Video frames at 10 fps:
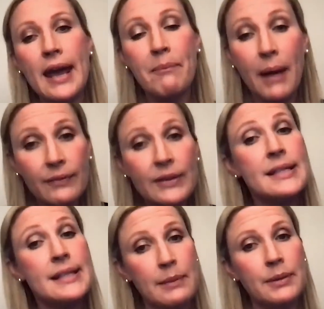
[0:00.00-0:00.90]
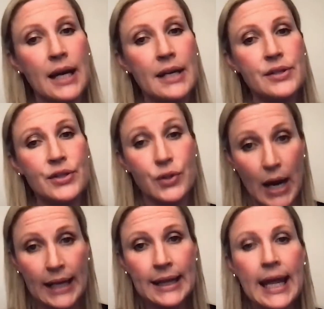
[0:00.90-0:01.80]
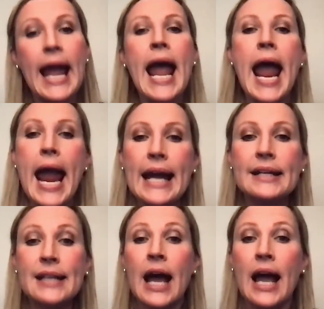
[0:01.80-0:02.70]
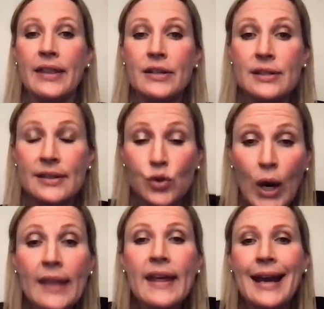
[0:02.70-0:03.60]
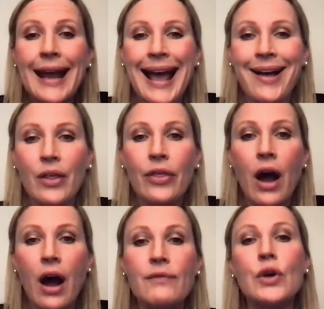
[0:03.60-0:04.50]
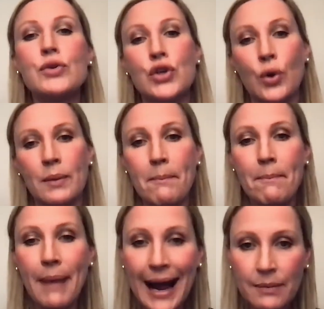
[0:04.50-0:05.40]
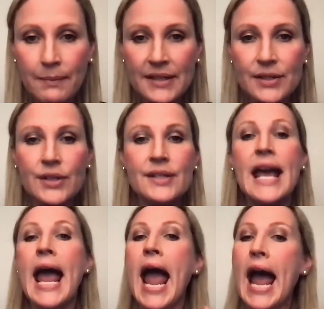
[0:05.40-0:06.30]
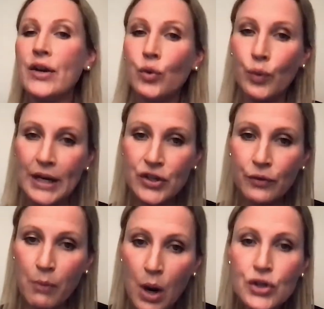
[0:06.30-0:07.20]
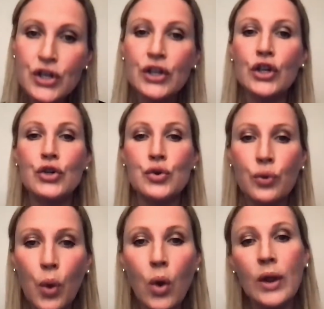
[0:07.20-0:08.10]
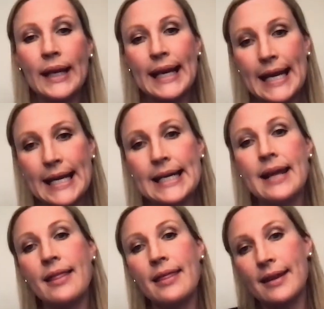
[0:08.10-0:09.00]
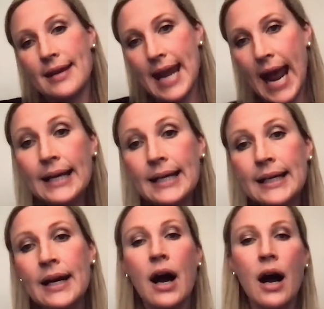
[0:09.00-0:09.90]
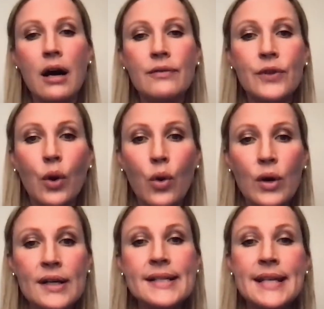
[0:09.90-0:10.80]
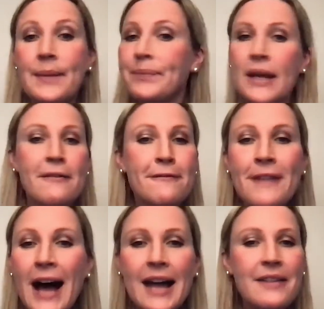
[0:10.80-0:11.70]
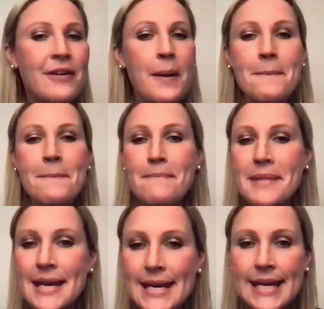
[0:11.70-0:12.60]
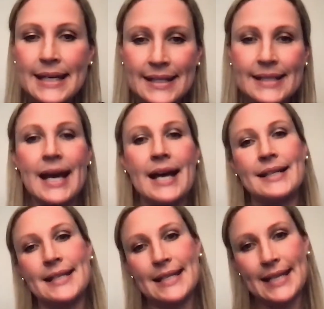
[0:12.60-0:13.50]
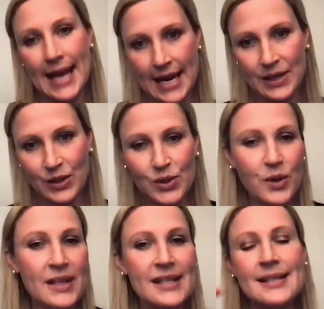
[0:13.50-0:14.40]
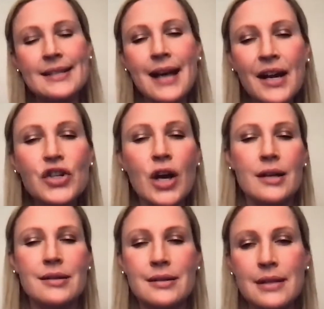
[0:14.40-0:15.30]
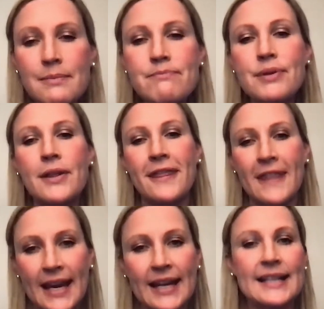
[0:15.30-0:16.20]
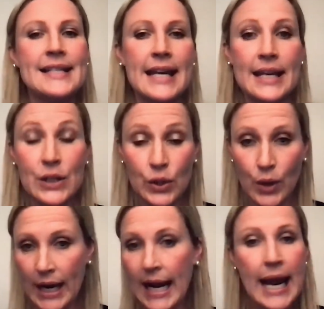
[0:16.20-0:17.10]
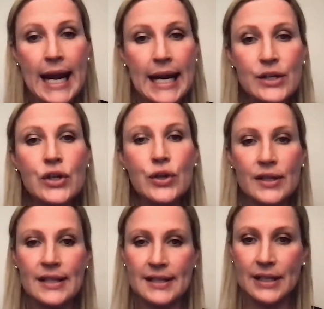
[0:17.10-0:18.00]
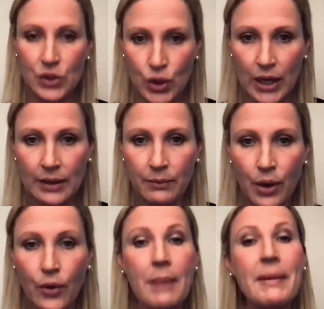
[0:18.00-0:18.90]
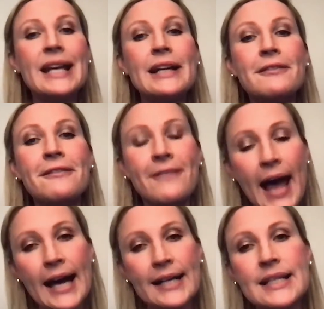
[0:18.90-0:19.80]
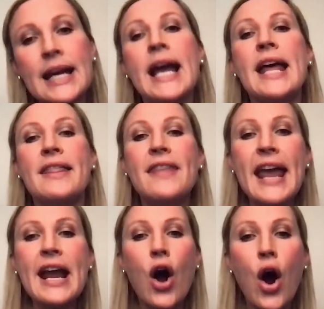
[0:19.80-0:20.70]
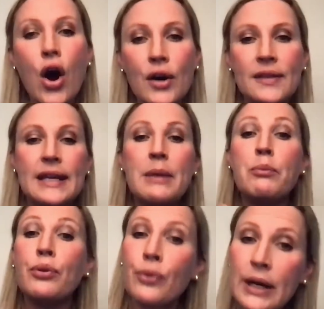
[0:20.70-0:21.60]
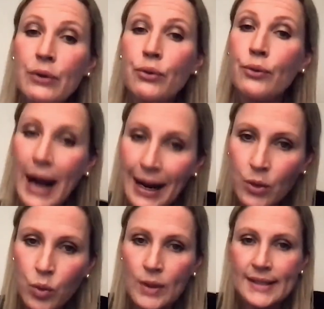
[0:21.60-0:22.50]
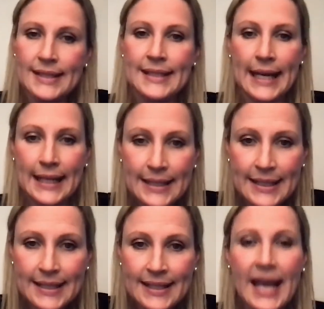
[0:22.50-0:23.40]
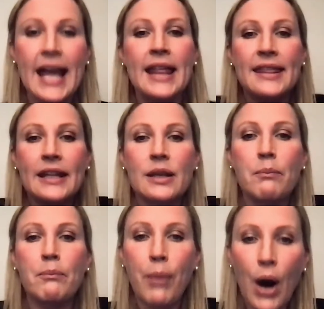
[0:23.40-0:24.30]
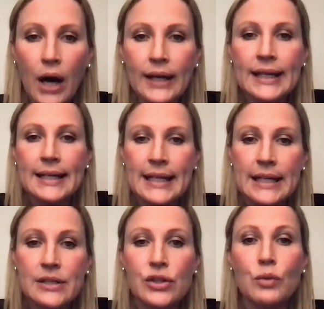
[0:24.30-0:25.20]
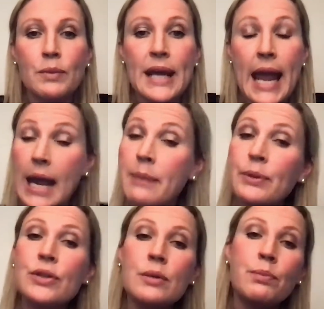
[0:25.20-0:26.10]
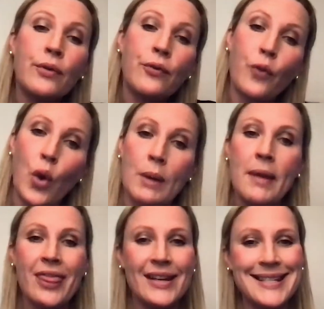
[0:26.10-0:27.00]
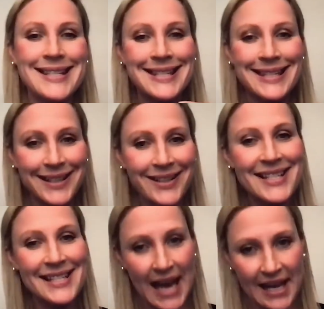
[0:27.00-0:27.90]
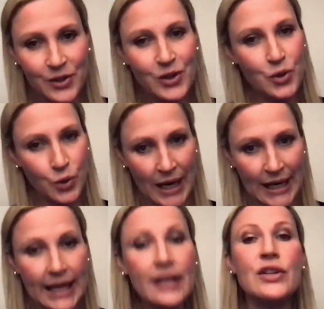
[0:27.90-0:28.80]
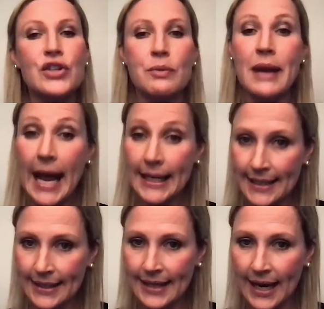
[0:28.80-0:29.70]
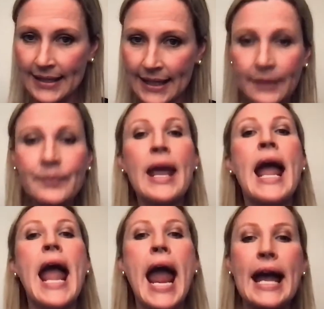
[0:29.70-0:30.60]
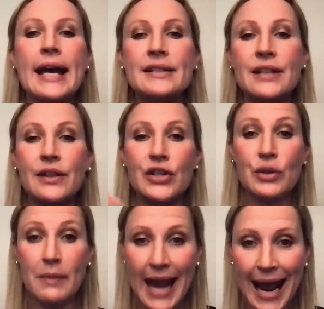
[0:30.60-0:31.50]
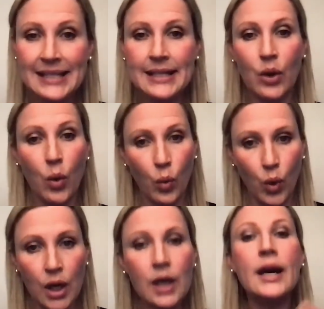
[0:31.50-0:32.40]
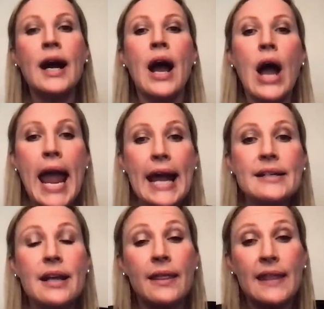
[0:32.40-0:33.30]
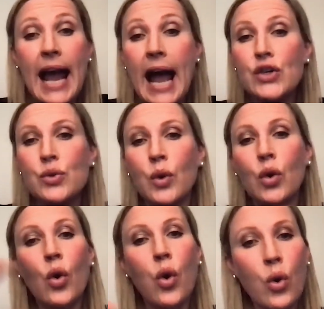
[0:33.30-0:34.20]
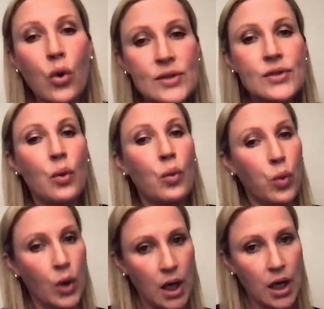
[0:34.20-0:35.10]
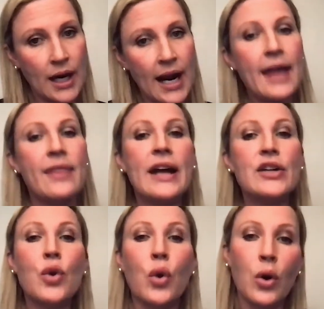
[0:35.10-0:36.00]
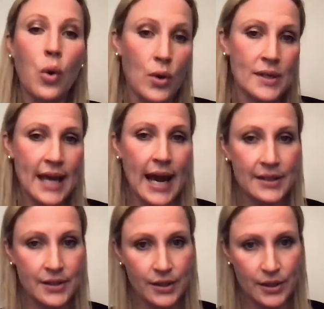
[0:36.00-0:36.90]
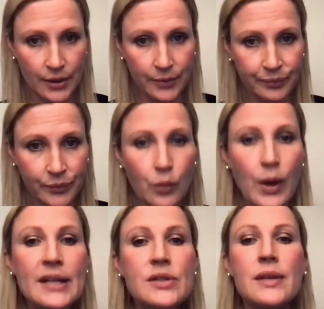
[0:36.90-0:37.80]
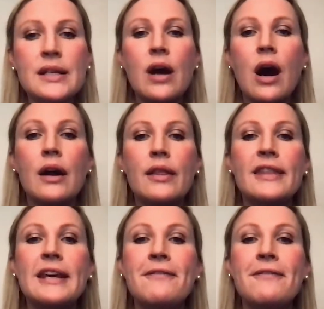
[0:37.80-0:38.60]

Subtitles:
pelvic stabilizer strength, and the strength and health of those short back muscles and range of motion control in the neck of the horse. 5 minutes a day. So this is such a simple thing to integrate into your existing training program. And in fact, they are the prerequisites that the body needs to be able to perform the skill set training, the gymnasticizing, and the gymnastic work, and the actual course work that your horse has to do. Right? So these are the